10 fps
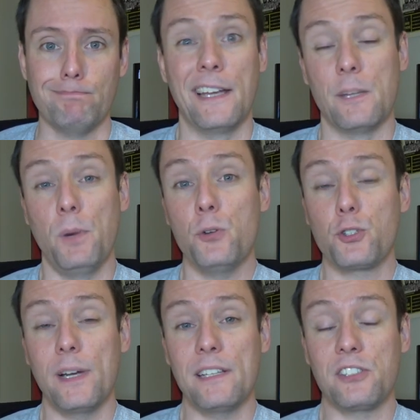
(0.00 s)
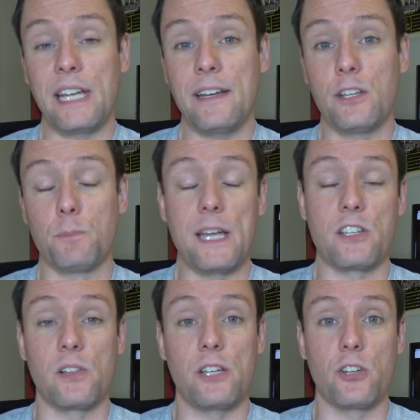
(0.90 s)
And the post-credit scene is
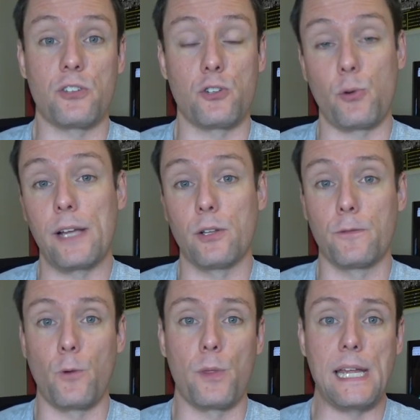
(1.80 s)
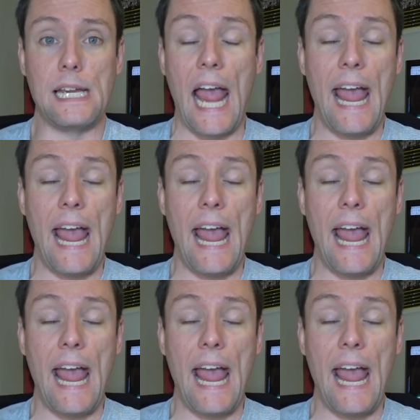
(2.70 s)
basically just a trailer for the